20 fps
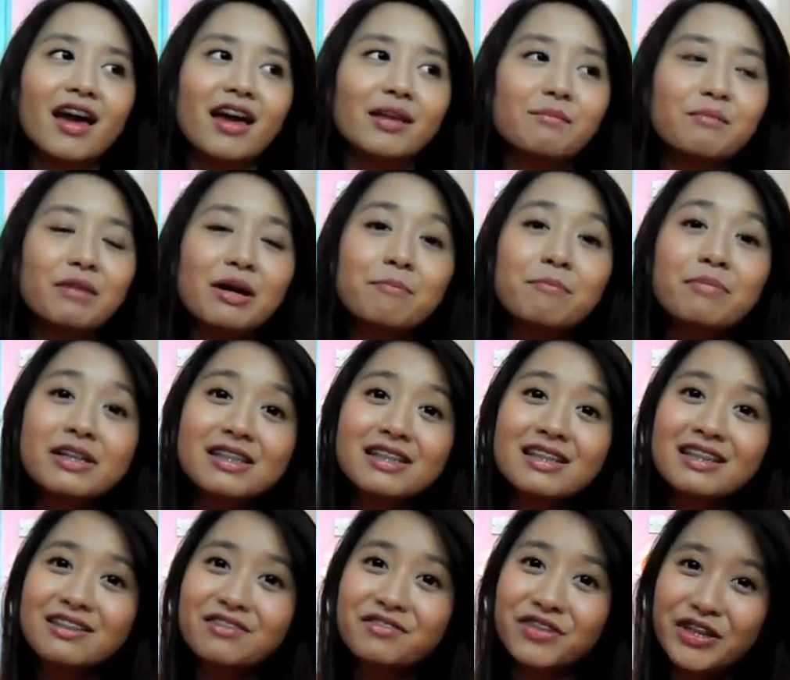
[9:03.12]
And my
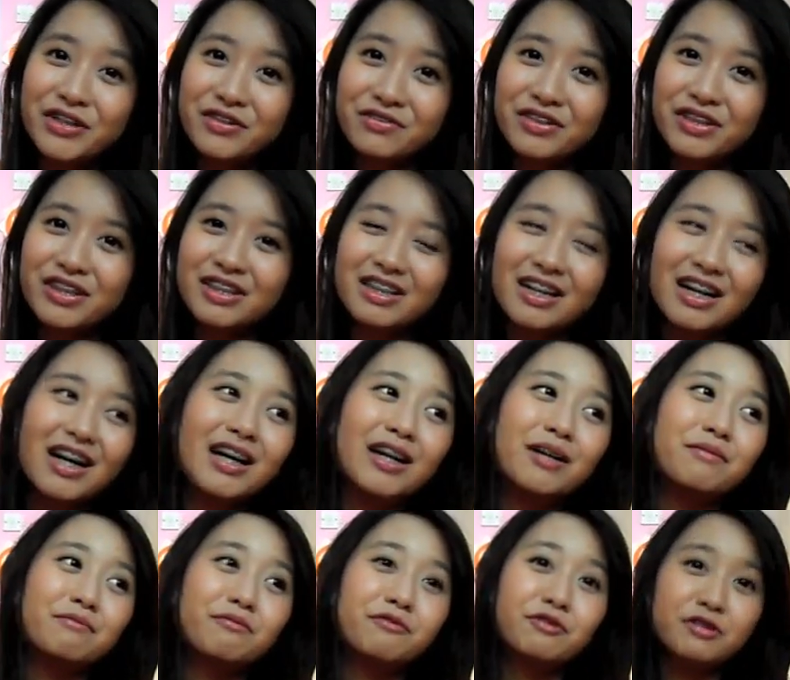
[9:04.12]
personal favorite
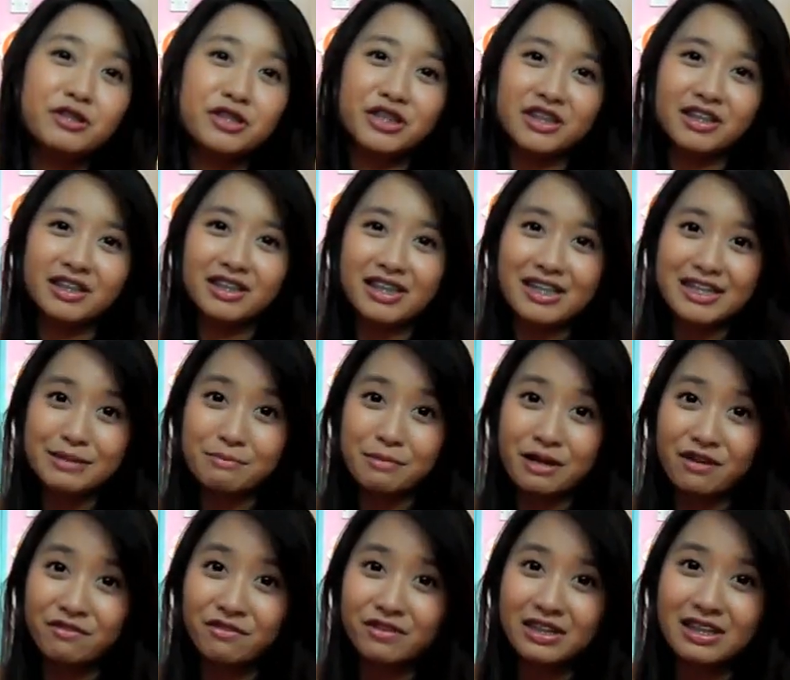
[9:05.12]
food journal is
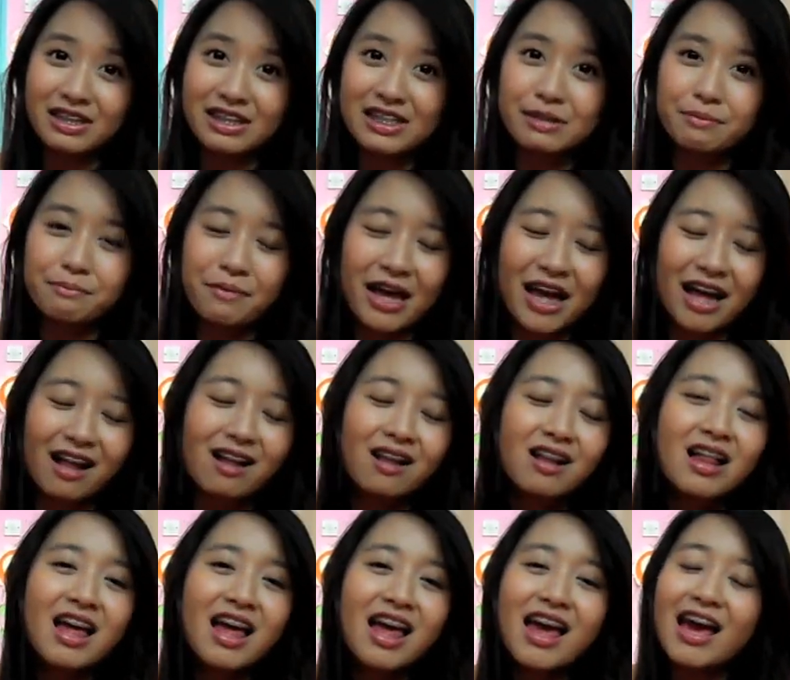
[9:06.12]
my Fitness
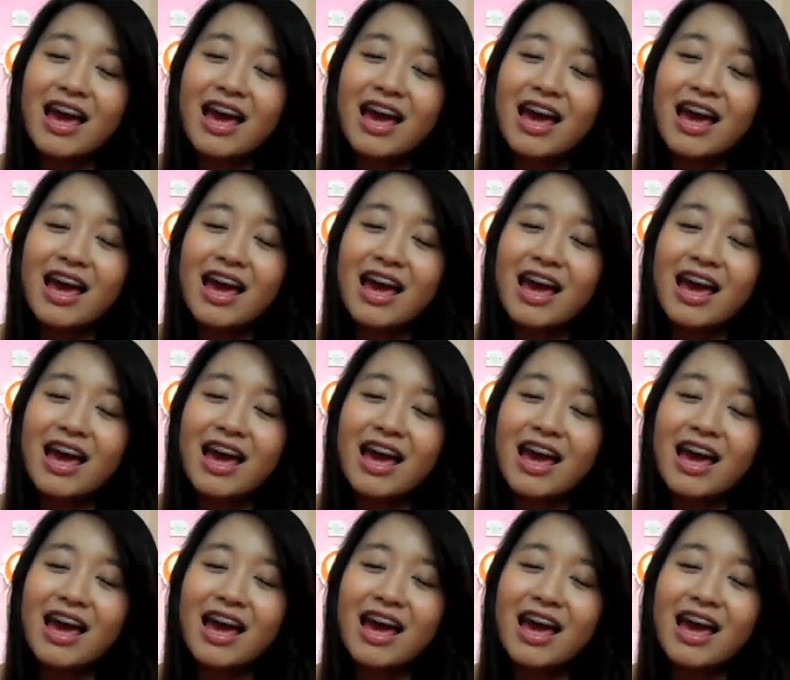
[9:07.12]
Pal,